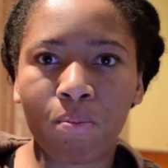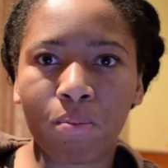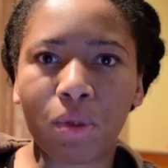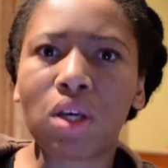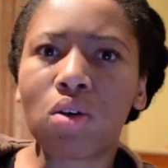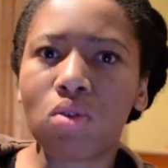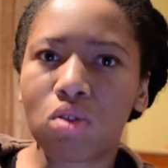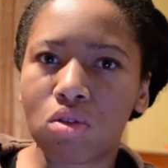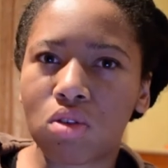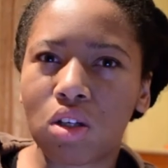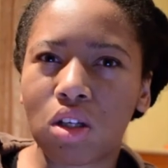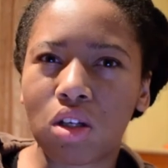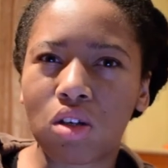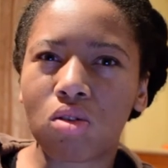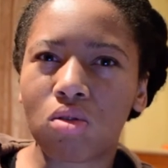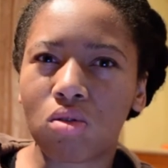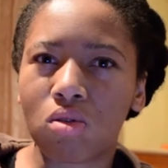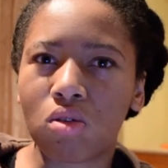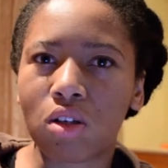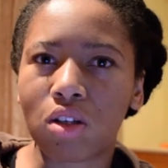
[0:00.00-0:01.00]
But he was really
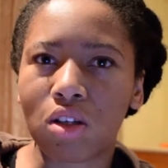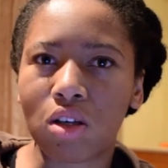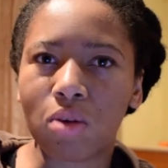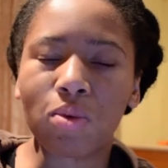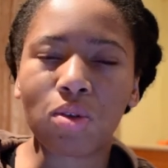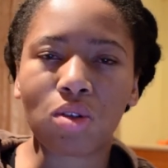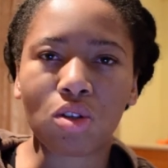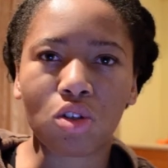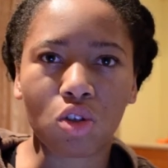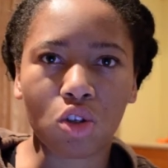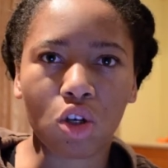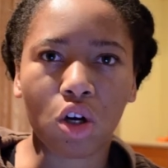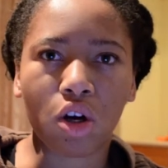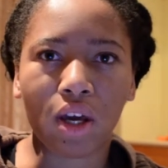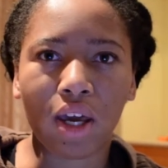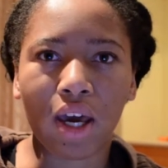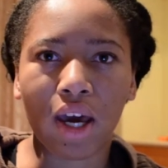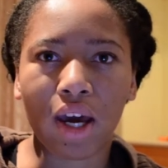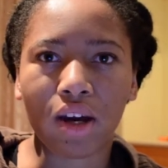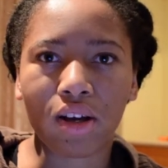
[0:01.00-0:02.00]
cool and he was a strong
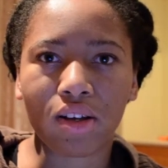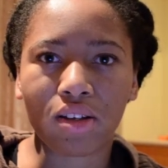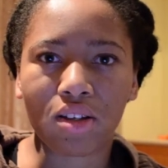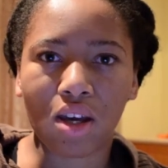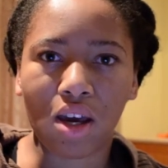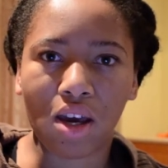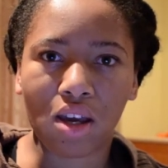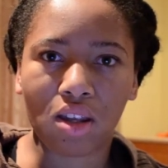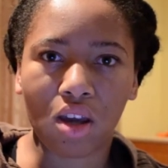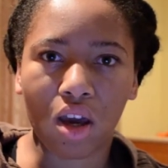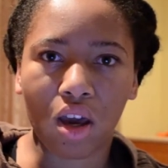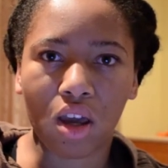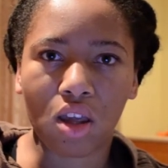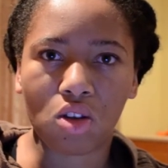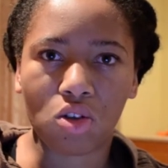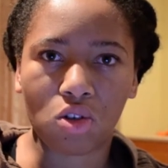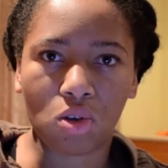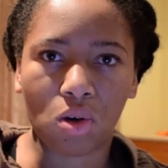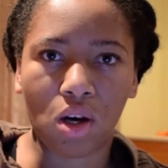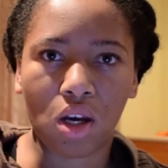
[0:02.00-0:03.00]
character and I
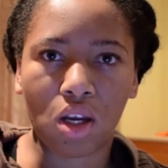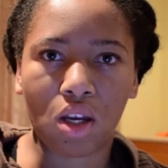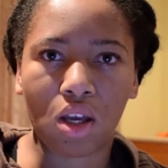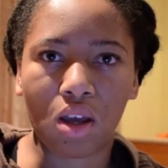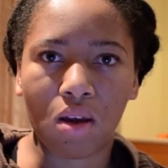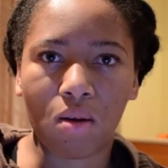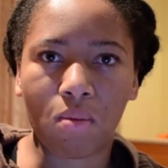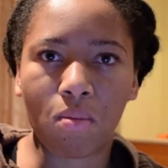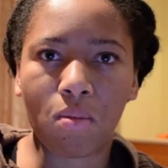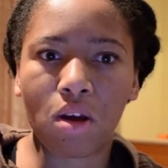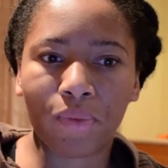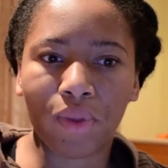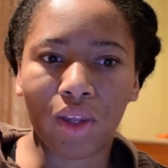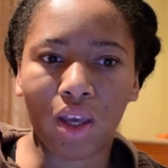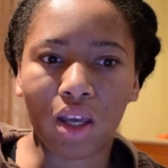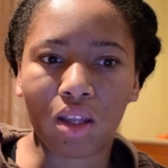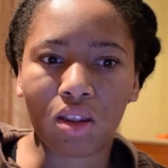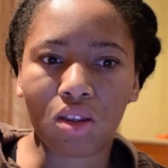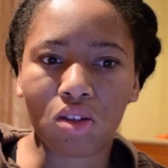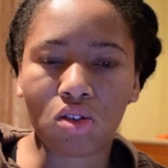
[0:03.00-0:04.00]
enjoyed him.
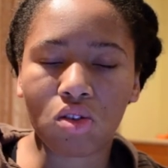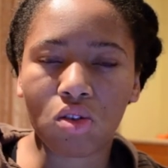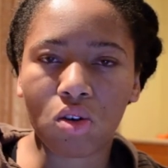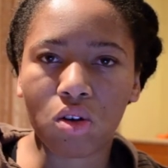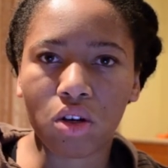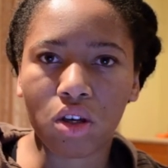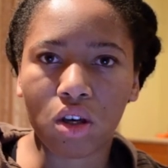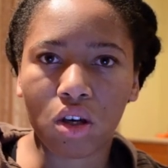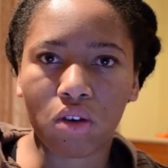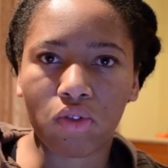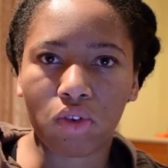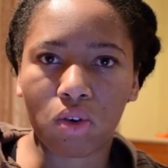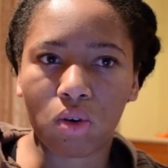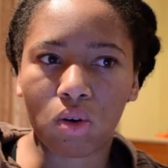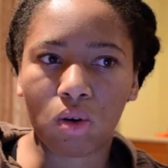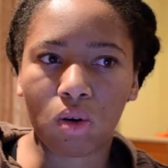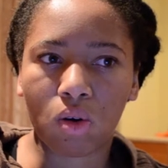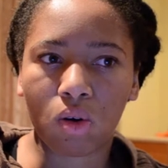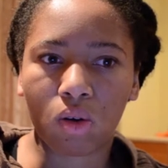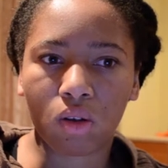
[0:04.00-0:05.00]
And the story
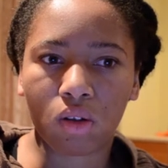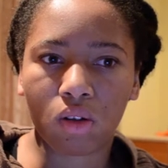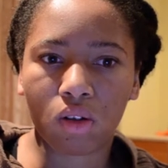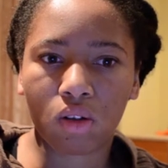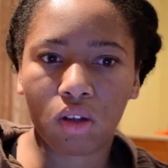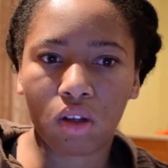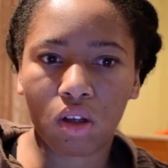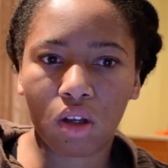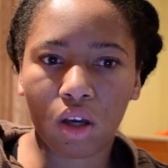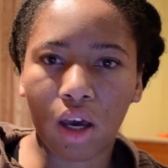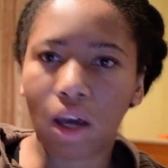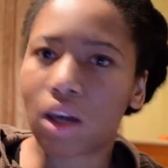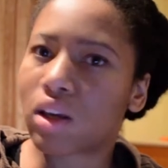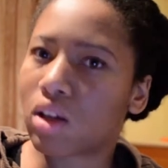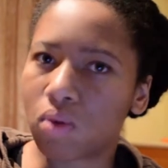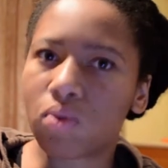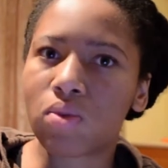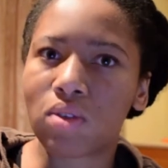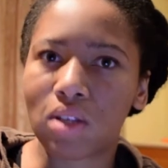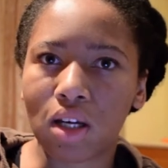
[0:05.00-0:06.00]
overall, I,
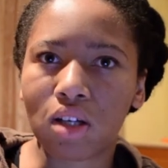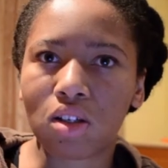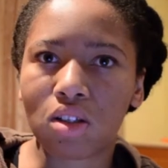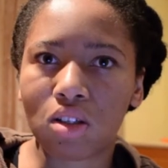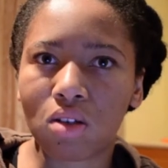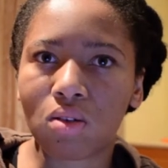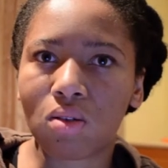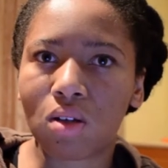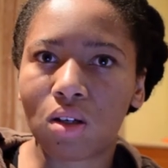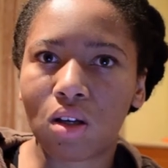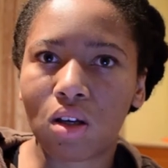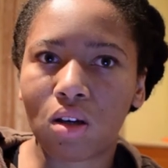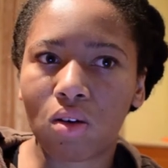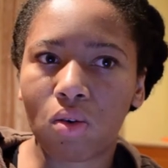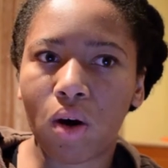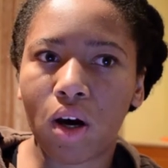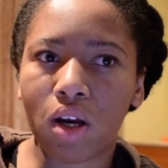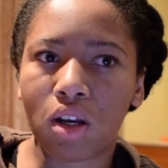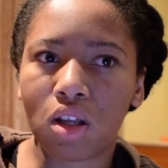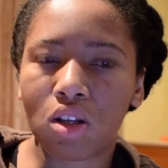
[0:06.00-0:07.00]
it was actually really
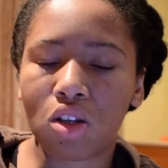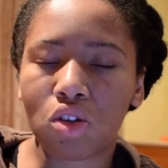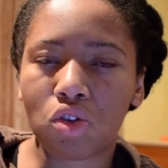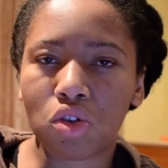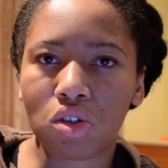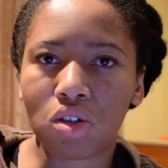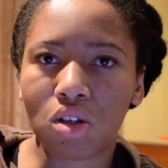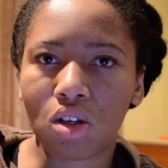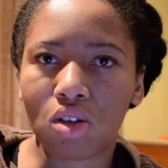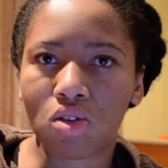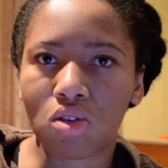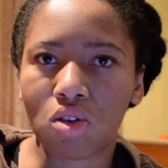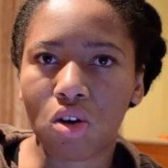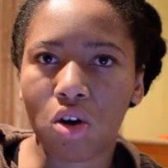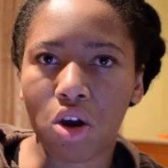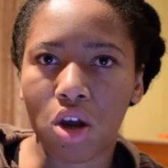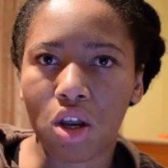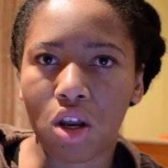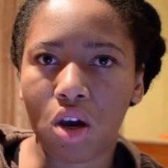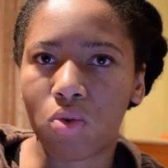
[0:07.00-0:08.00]
quite an interesting
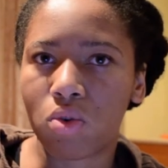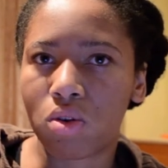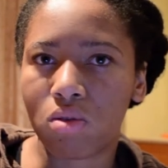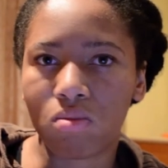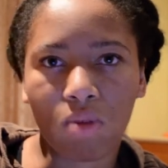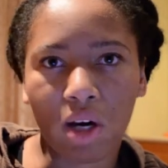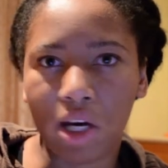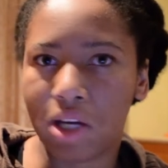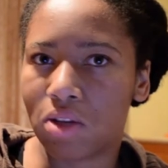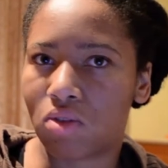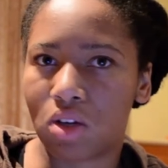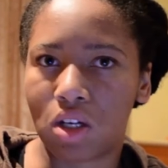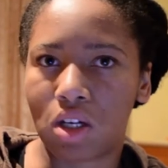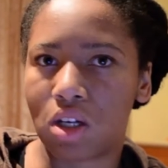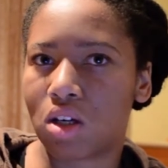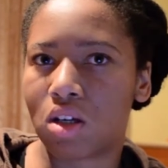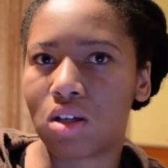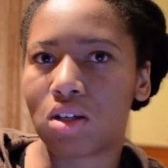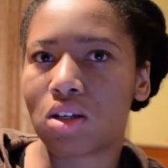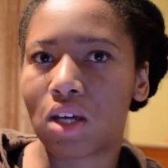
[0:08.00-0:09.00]
story and I wouldn't mind
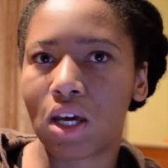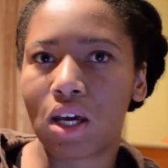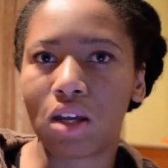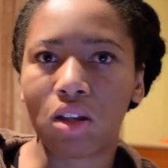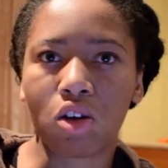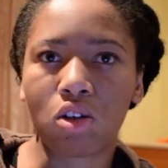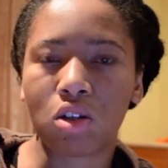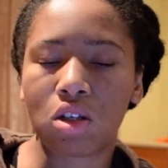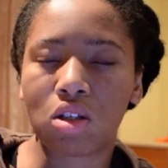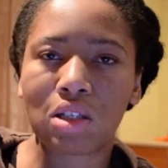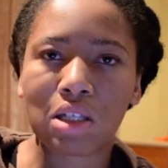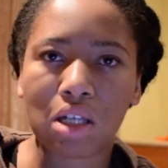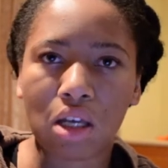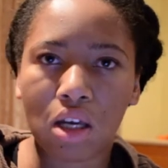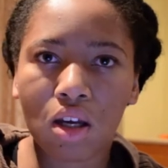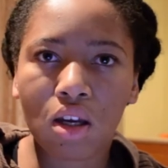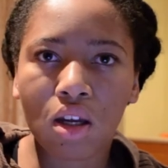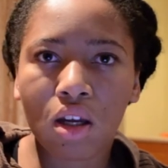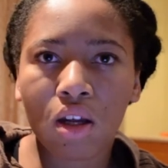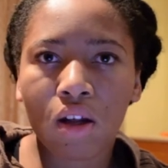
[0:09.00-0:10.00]
reading it again, honestly.